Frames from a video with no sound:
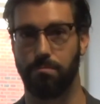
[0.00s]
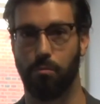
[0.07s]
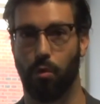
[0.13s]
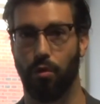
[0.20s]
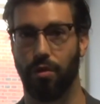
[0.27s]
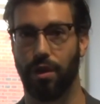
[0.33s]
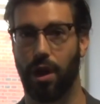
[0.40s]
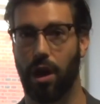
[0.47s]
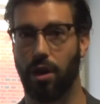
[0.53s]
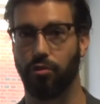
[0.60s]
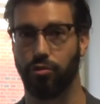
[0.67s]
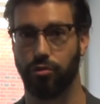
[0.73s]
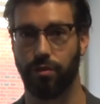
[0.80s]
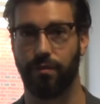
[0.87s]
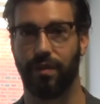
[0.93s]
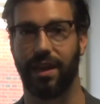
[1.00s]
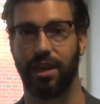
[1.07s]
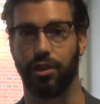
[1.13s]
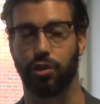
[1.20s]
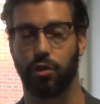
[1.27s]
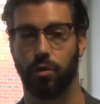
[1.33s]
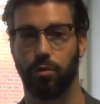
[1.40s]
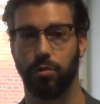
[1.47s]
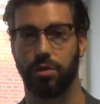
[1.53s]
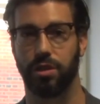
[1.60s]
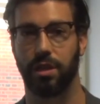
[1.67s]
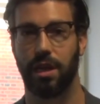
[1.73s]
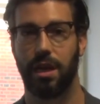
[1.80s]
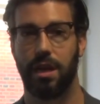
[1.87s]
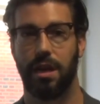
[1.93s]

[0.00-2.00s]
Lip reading: more than 100 for each course,